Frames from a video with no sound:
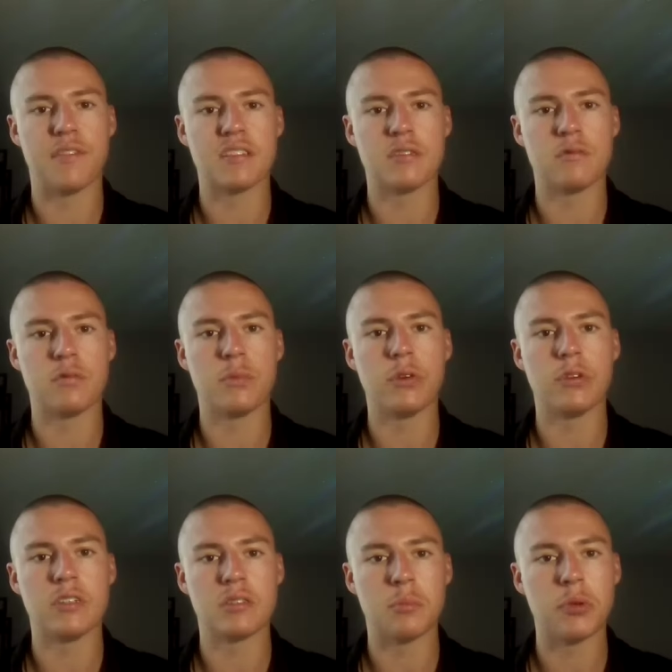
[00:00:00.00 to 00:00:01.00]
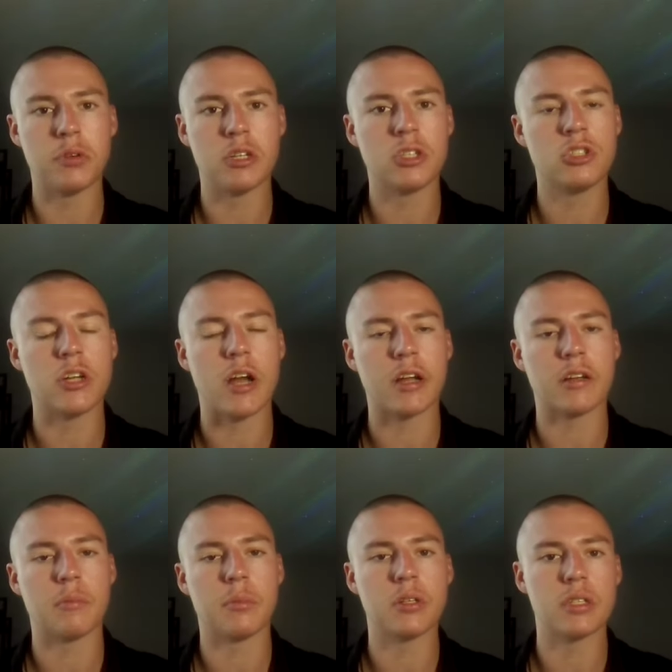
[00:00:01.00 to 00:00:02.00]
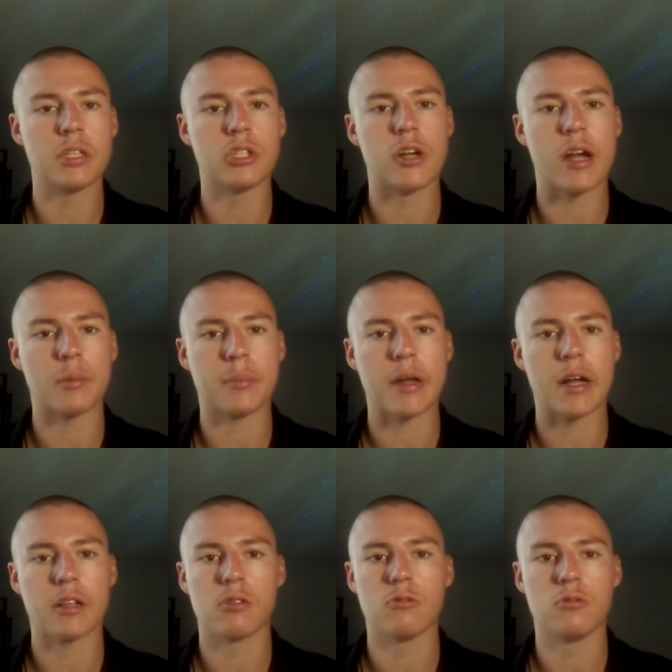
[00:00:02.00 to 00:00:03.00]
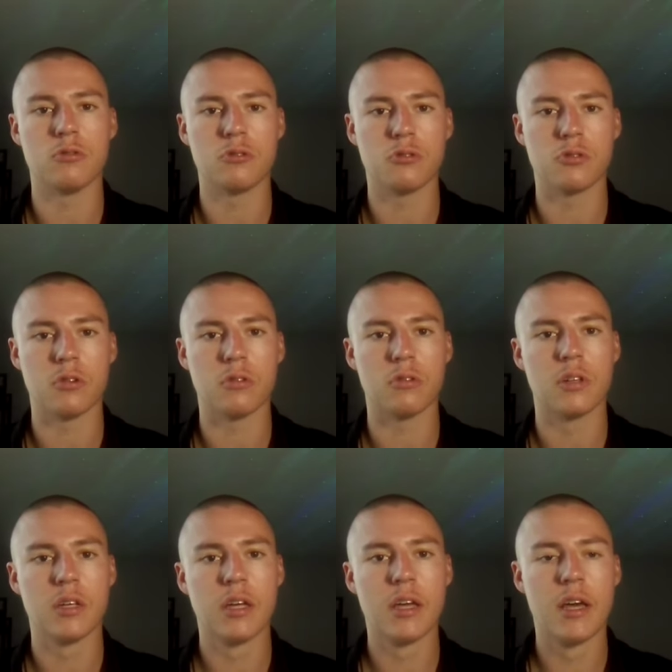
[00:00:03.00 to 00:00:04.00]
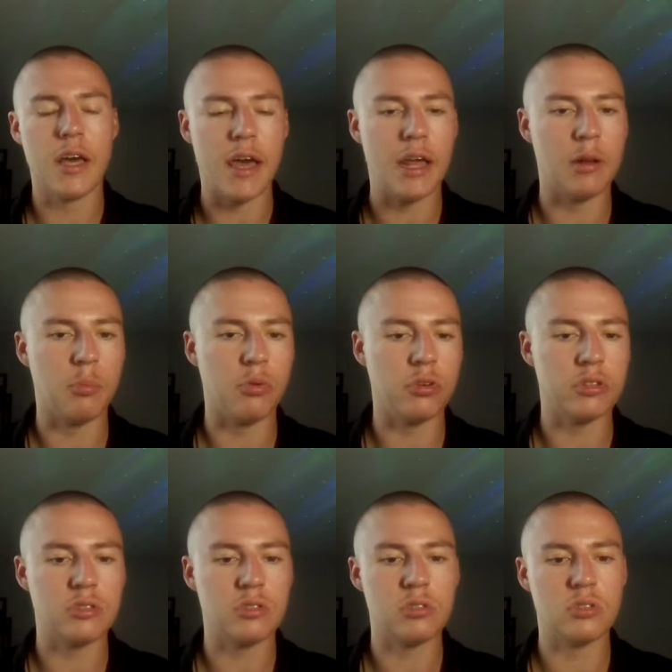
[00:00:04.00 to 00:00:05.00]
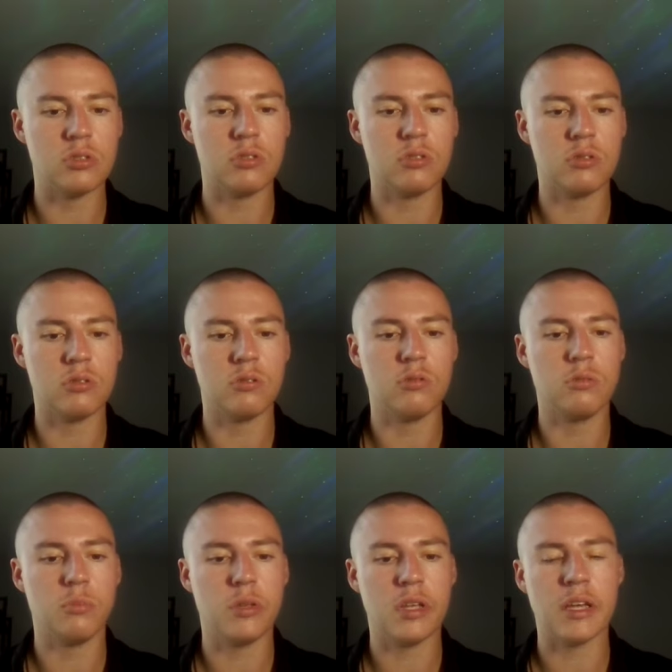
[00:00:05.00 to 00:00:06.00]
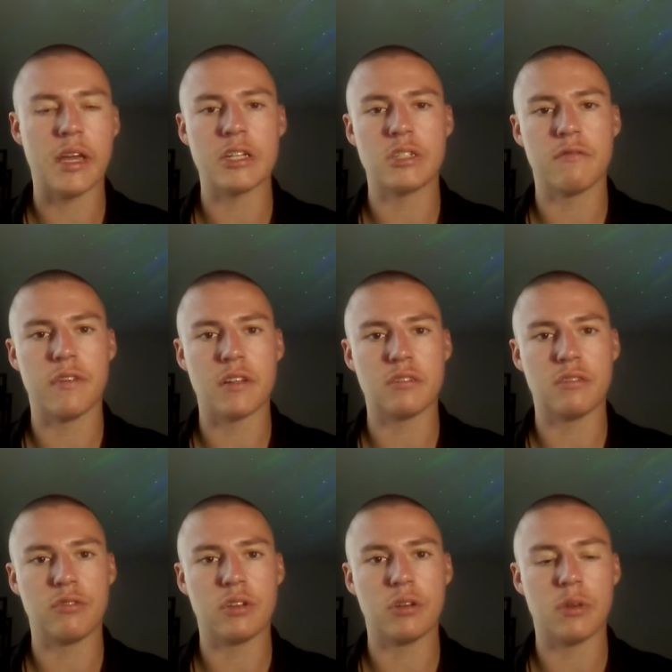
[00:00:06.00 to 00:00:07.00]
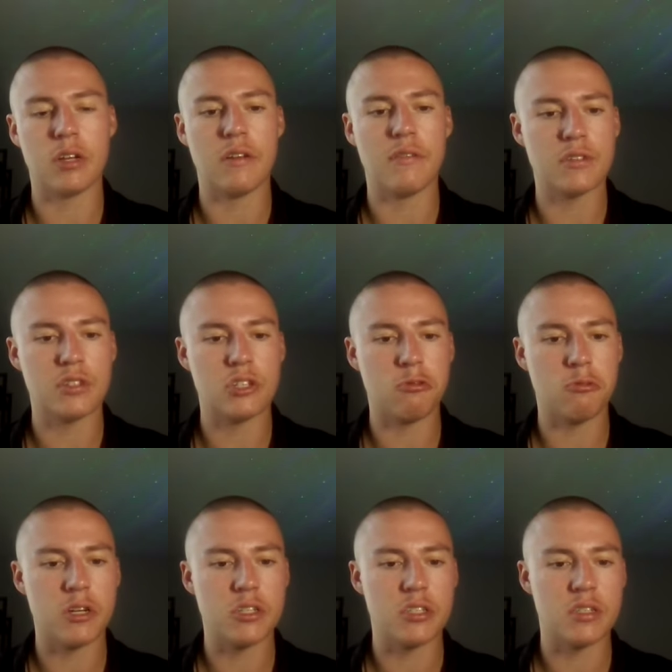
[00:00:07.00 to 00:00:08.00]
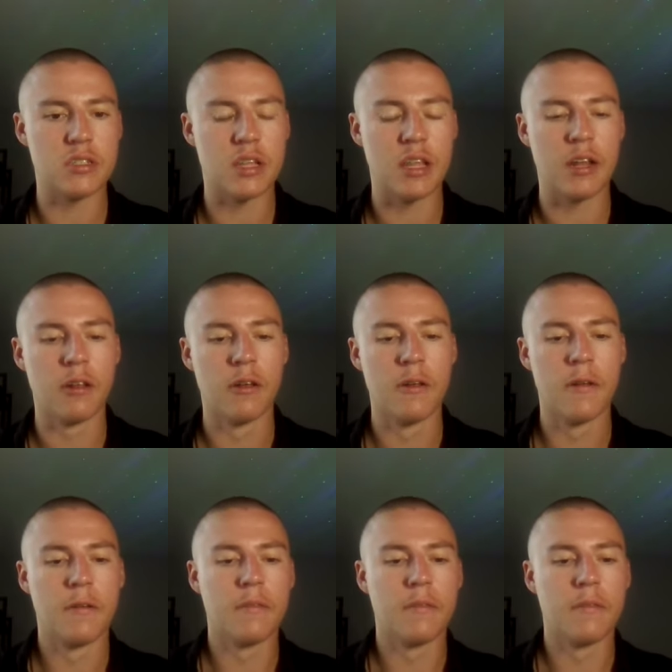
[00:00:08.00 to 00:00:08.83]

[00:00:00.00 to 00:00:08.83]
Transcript: defensive ability, his ability to check, ability to track back through the neutral zone, and ability to be engaged defensively in many different situations. And then